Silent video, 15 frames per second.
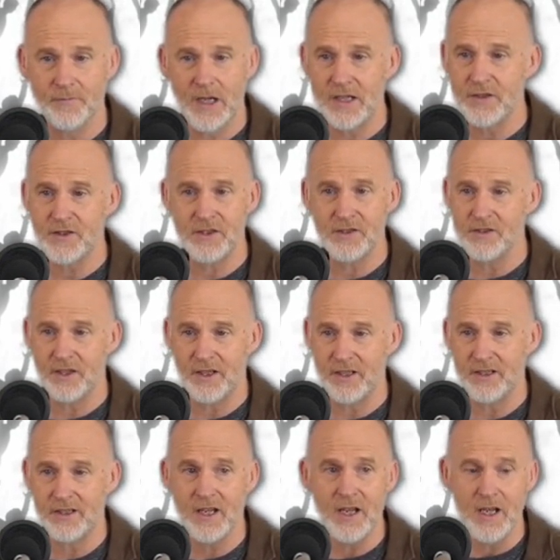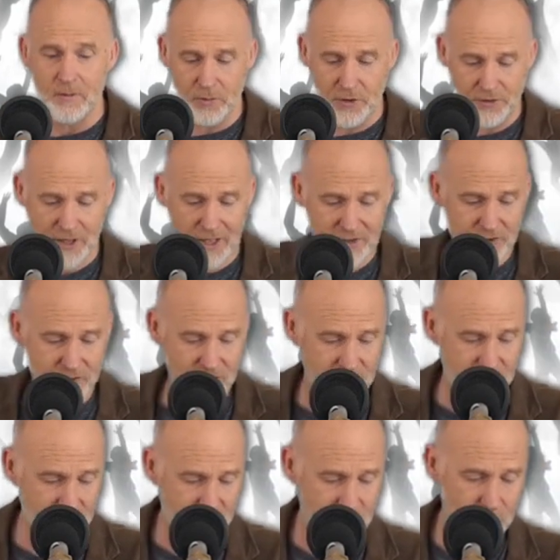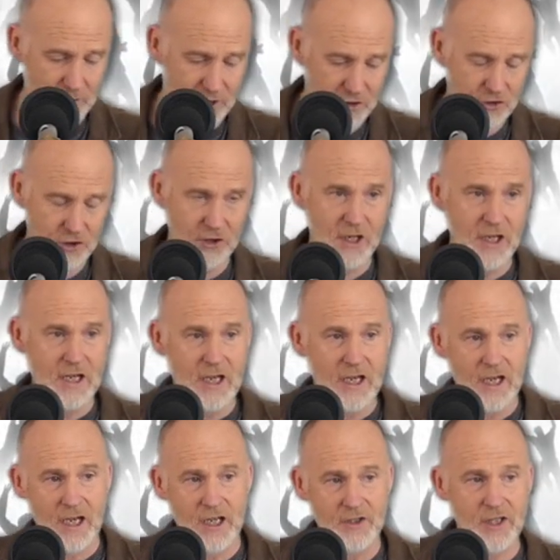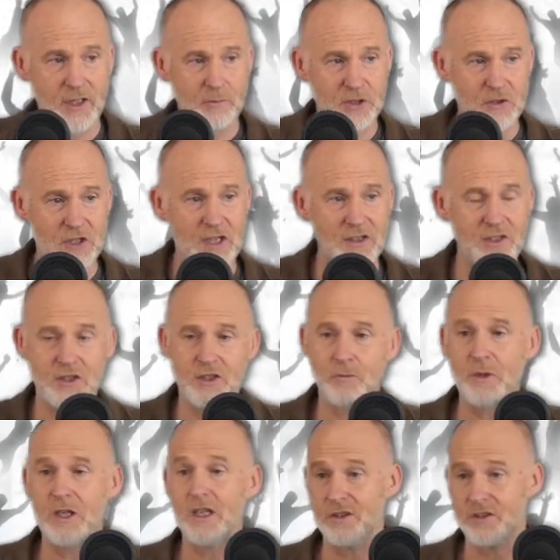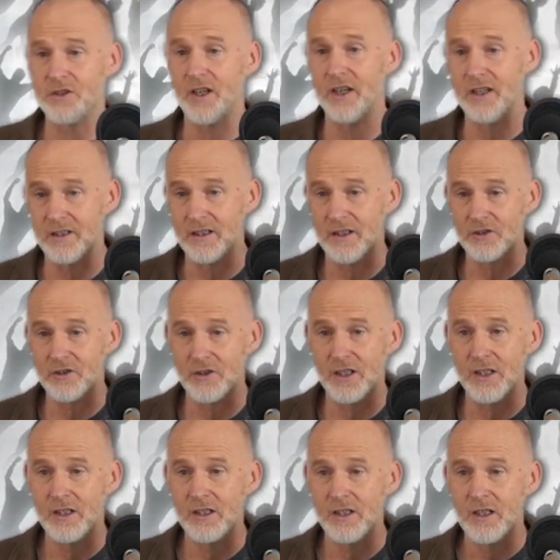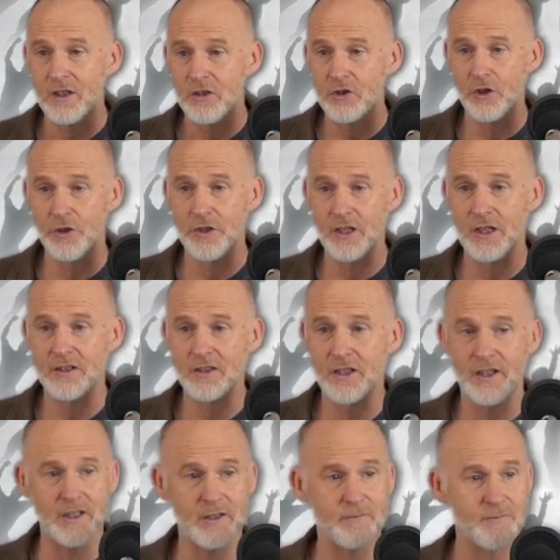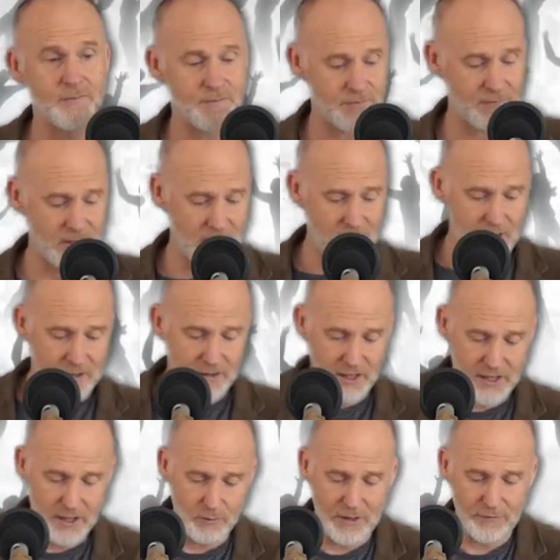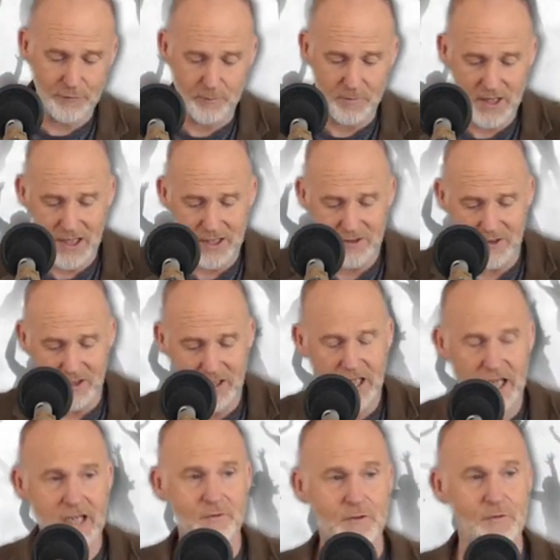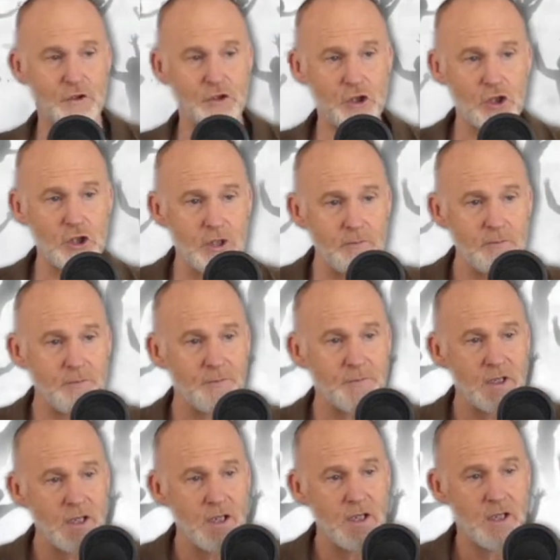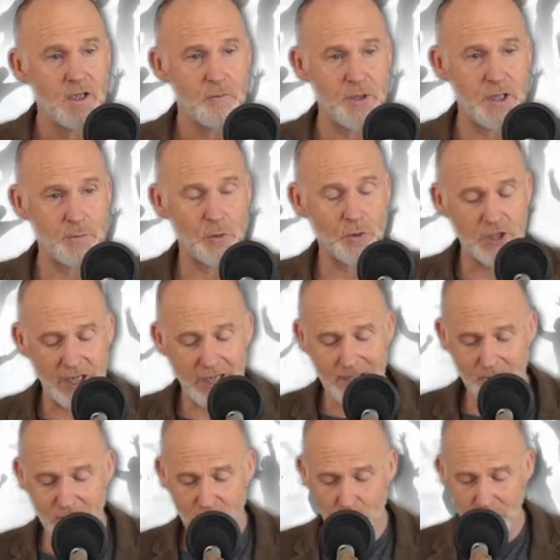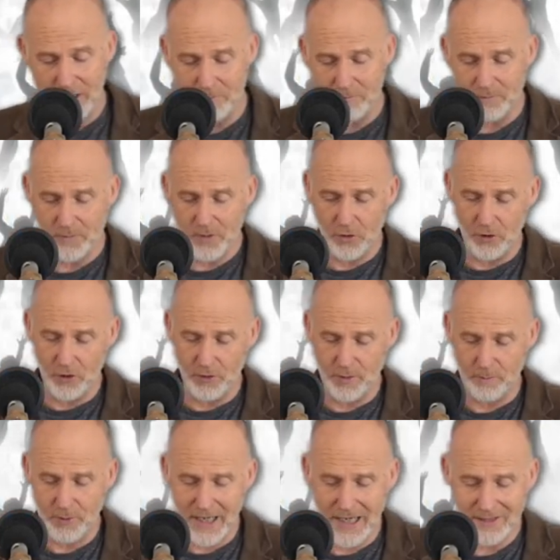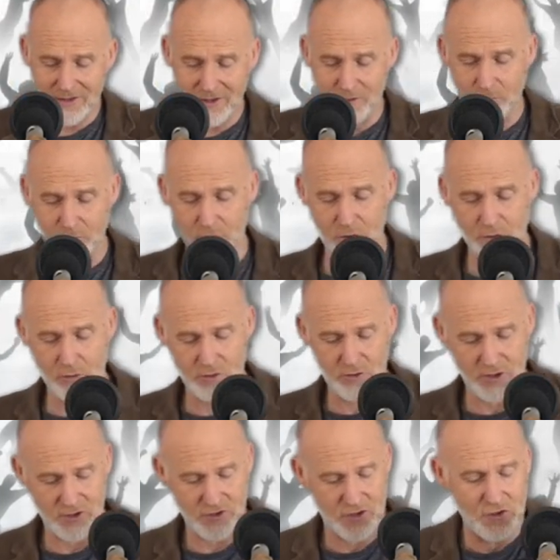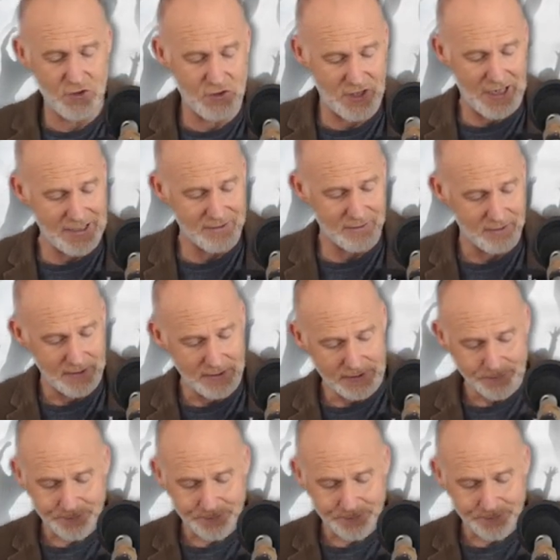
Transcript: That's insane. But that's the situation. And he pretended to be insane, actually, during that time. Then he went from there to the cave of Adullam. People came to him, all the battered, bruised, discontent,